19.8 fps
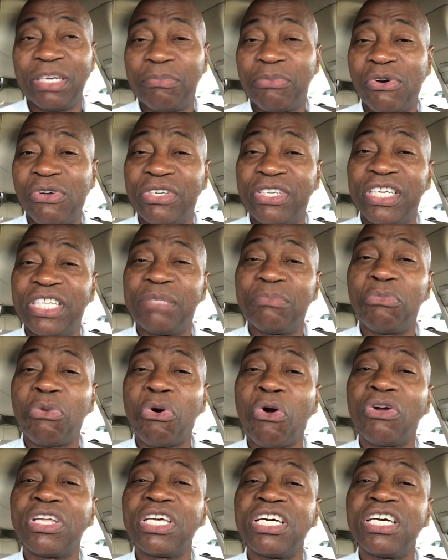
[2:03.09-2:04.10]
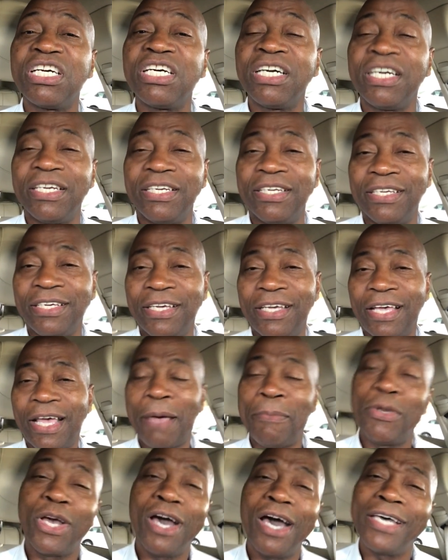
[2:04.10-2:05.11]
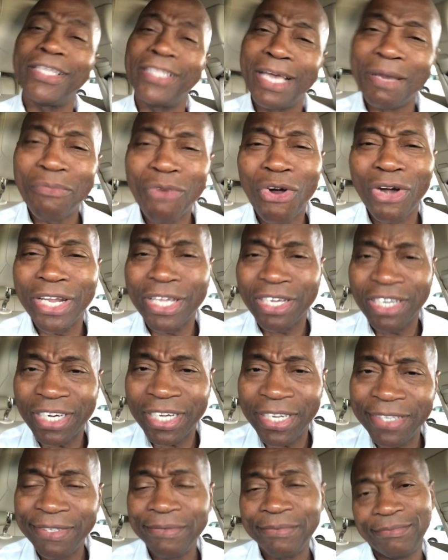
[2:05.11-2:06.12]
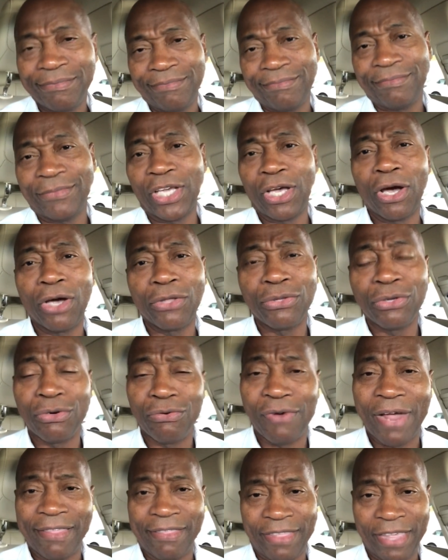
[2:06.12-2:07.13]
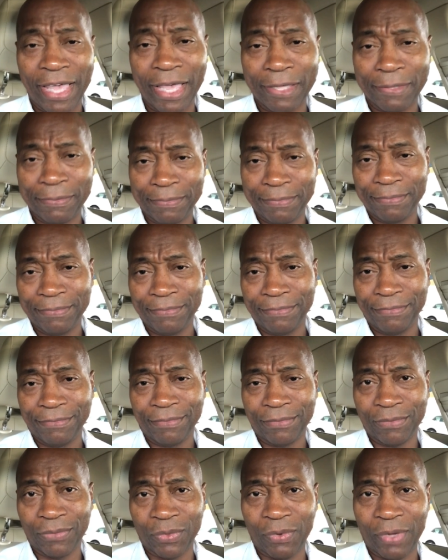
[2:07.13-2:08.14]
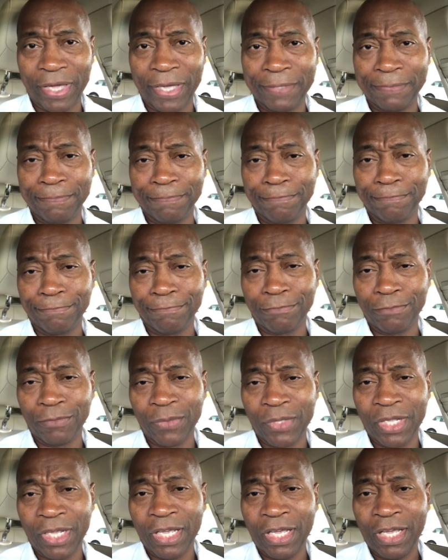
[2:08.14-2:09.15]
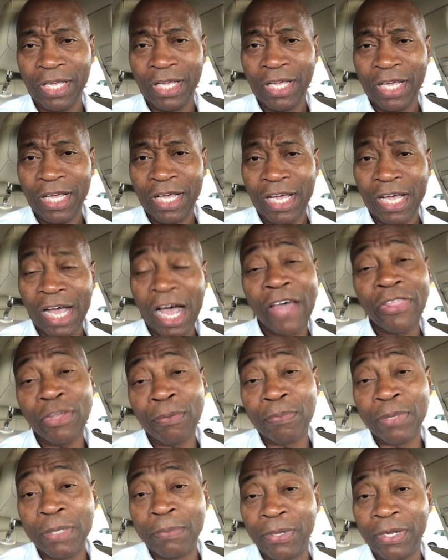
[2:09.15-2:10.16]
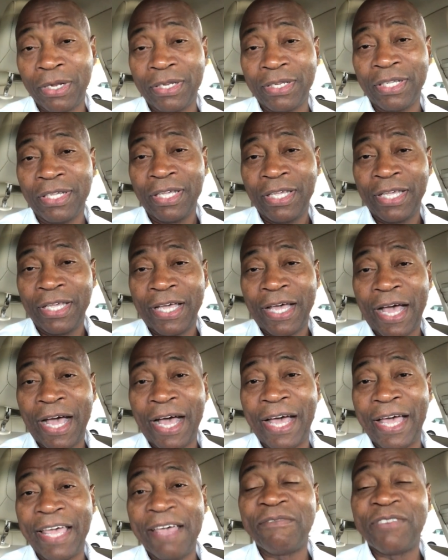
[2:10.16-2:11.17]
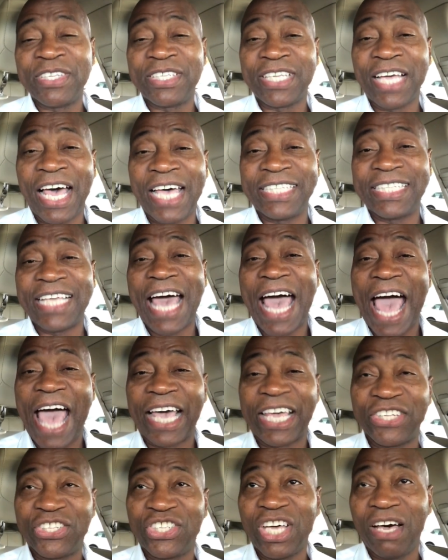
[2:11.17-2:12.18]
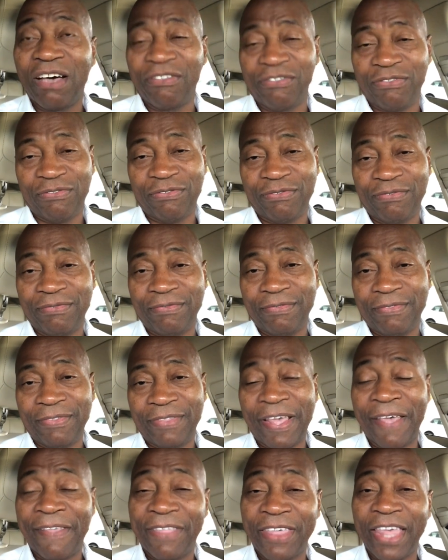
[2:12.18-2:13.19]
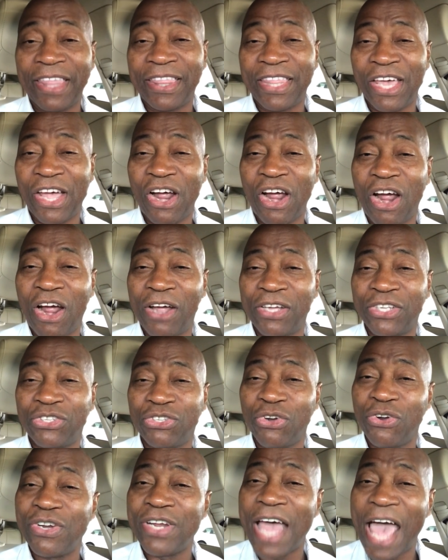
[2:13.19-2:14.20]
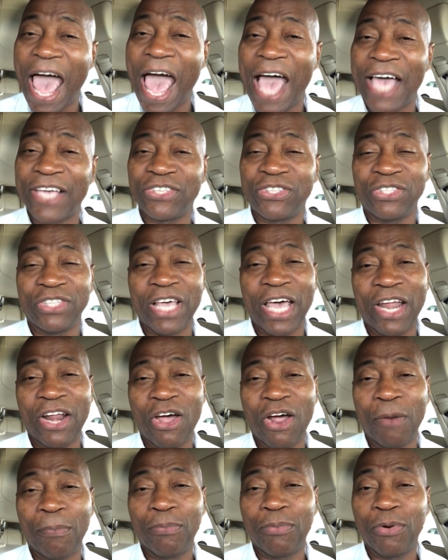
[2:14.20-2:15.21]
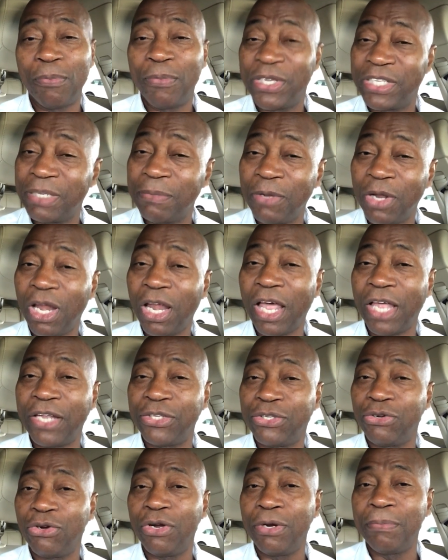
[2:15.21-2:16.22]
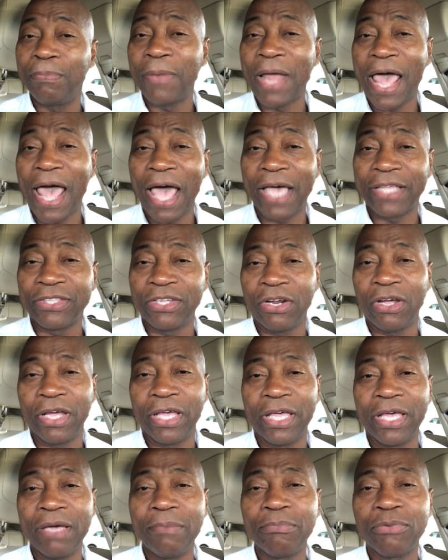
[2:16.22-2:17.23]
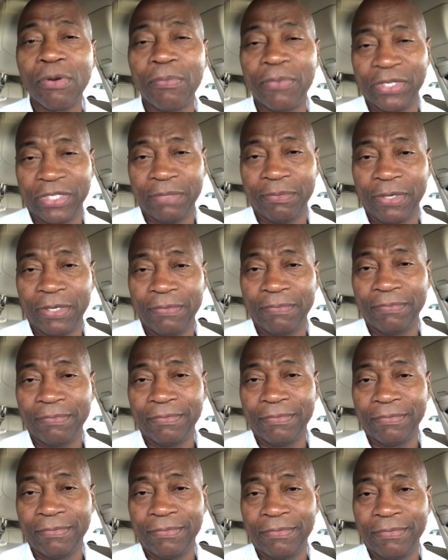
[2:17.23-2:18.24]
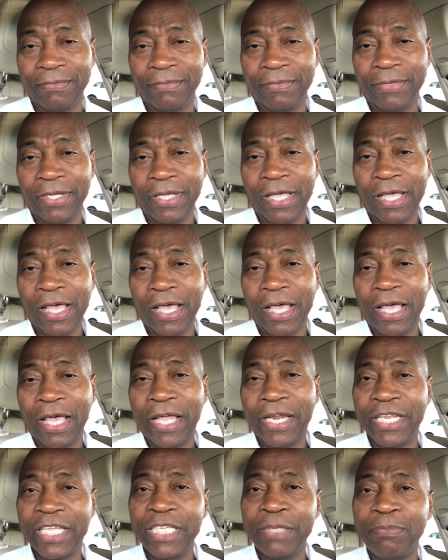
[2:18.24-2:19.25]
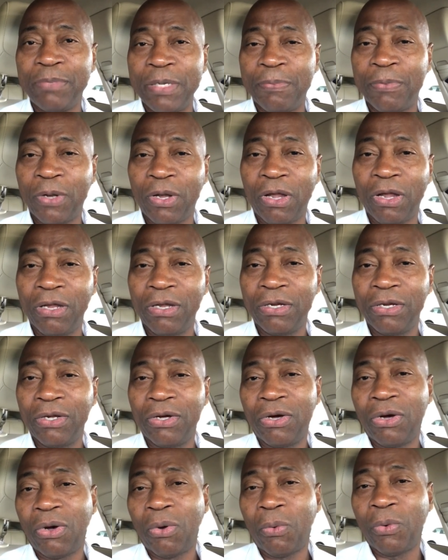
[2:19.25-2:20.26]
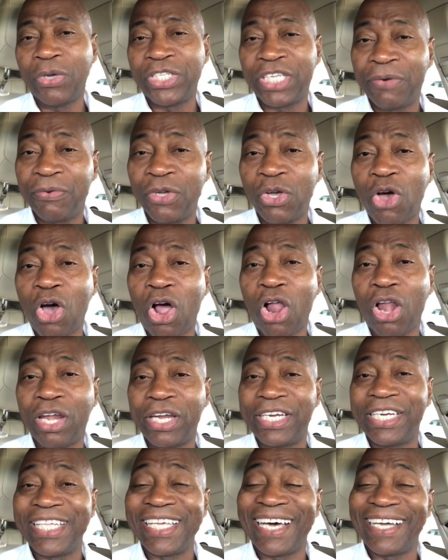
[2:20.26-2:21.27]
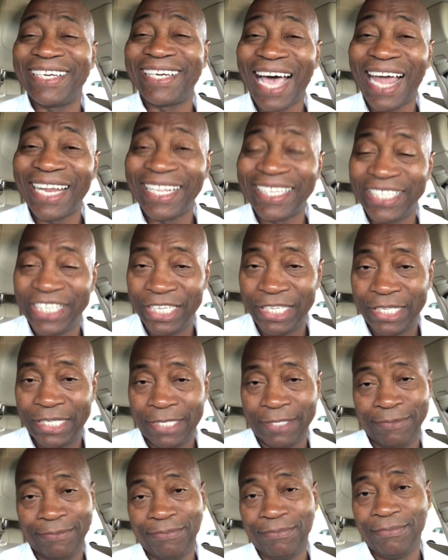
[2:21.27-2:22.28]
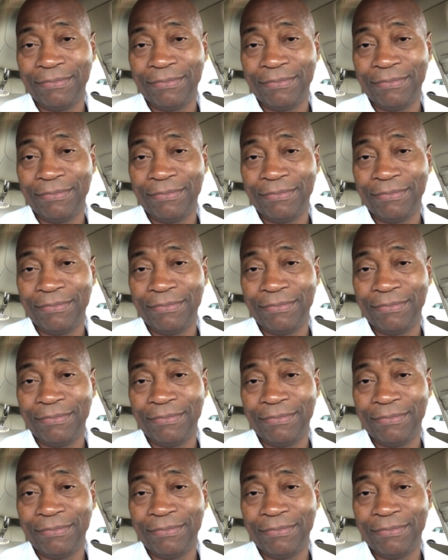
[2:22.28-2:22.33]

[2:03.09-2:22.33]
The person is morally good. And because they're morally good, they're going to do the right thing. All right? Other people emphasize the act itself. They think there are certain acts that are permissible and certain acts that are impermissible. These people we generally call deontologists.